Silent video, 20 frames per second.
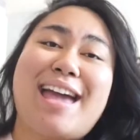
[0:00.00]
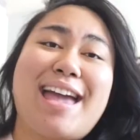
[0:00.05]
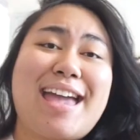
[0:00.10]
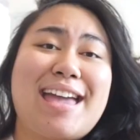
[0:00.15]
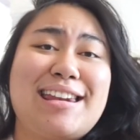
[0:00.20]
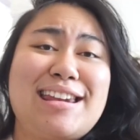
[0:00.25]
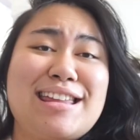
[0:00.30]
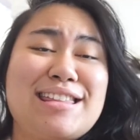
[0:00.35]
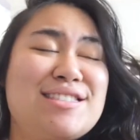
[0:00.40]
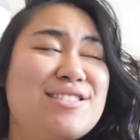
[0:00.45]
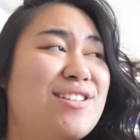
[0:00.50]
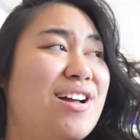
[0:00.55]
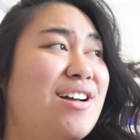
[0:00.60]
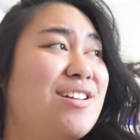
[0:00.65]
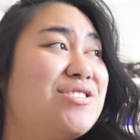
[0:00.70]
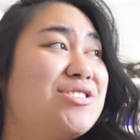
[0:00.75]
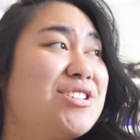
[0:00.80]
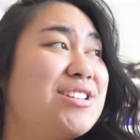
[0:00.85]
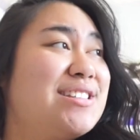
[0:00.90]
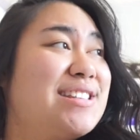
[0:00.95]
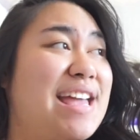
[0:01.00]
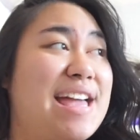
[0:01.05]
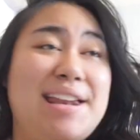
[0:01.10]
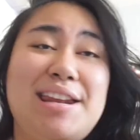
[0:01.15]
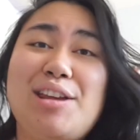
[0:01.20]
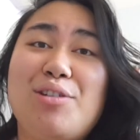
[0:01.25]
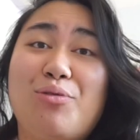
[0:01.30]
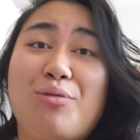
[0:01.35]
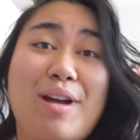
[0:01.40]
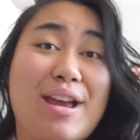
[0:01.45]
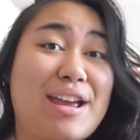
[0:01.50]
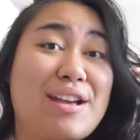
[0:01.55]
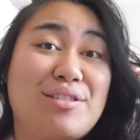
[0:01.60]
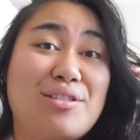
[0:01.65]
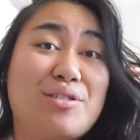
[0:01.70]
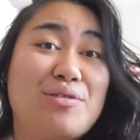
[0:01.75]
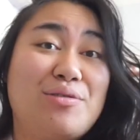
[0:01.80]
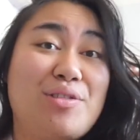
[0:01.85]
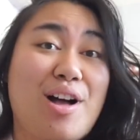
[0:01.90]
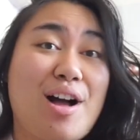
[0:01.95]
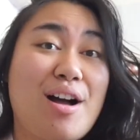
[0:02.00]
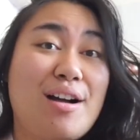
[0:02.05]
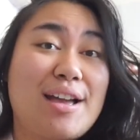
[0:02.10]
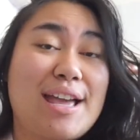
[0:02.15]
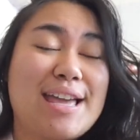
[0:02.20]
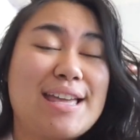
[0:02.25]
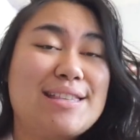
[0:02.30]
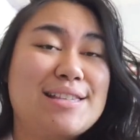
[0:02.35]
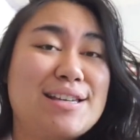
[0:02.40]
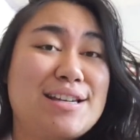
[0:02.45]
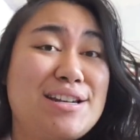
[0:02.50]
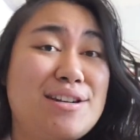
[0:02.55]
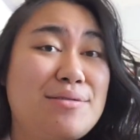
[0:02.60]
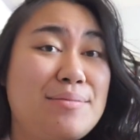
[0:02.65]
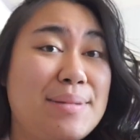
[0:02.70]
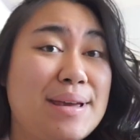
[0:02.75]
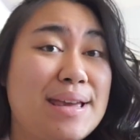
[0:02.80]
And it's not just any regular vlog, it's gonna